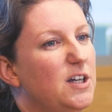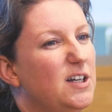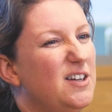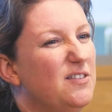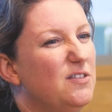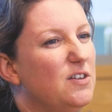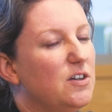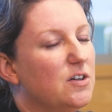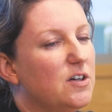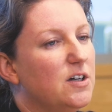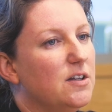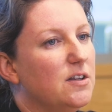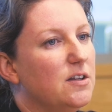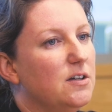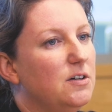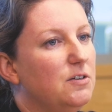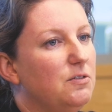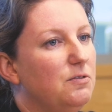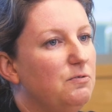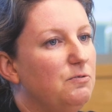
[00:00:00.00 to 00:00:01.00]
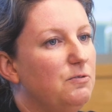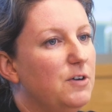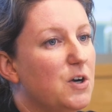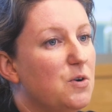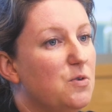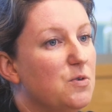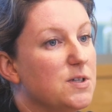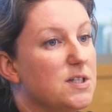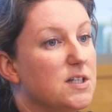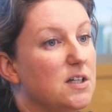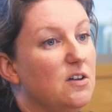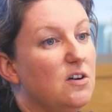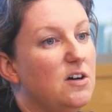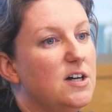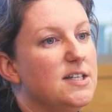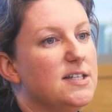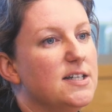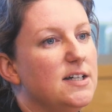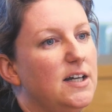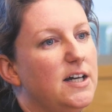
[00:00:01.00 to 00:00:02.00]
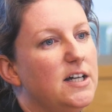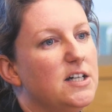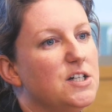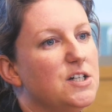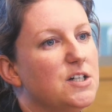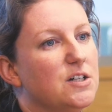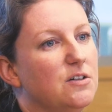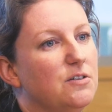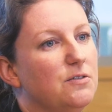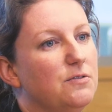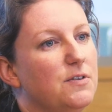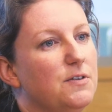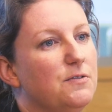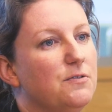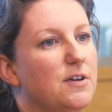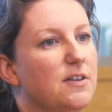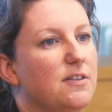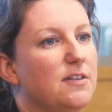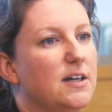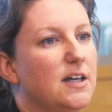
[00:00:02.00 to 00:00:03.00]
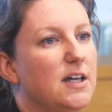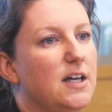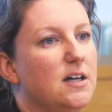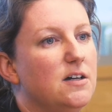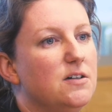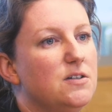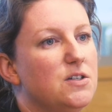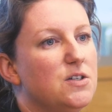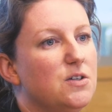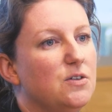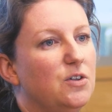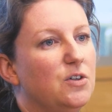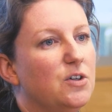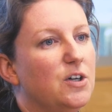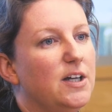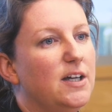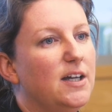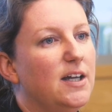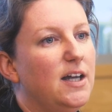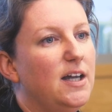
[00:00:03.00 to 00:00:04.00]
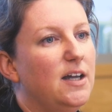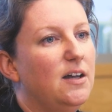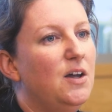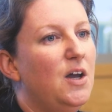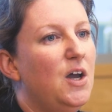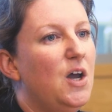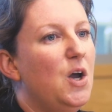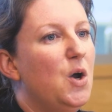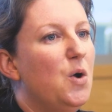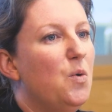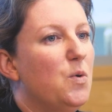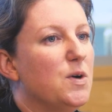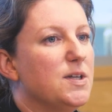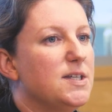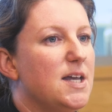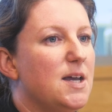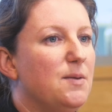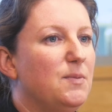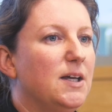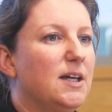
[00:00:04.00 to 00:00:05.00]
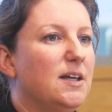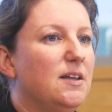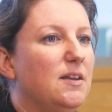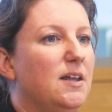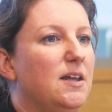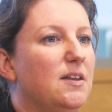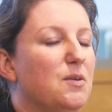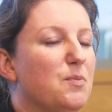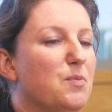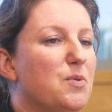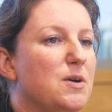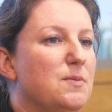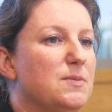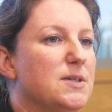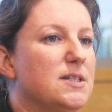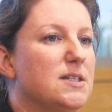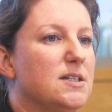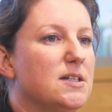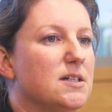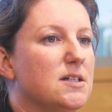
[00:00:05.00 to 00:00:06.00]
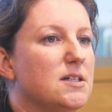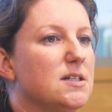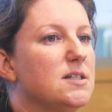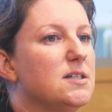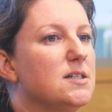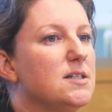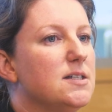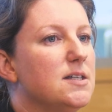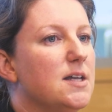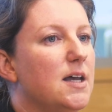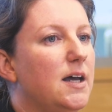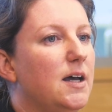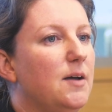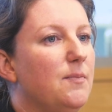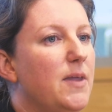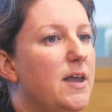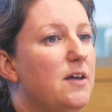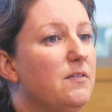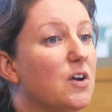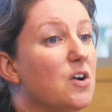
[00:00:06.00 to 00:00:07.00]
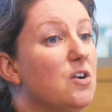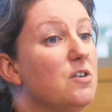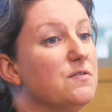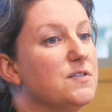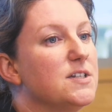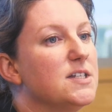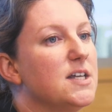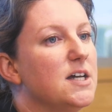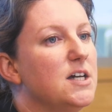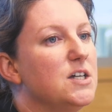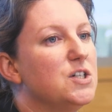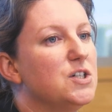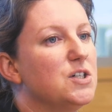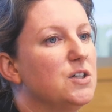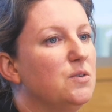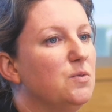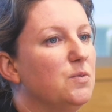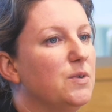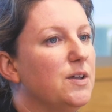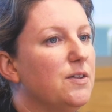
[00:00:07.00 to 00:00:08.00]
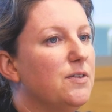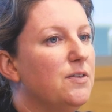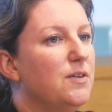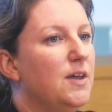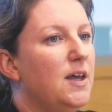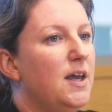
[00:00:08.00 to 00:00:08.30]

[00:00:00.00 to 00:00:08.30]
you never look at the records in isolation of everything else. You're looking at what's happening in the premises, having conversation with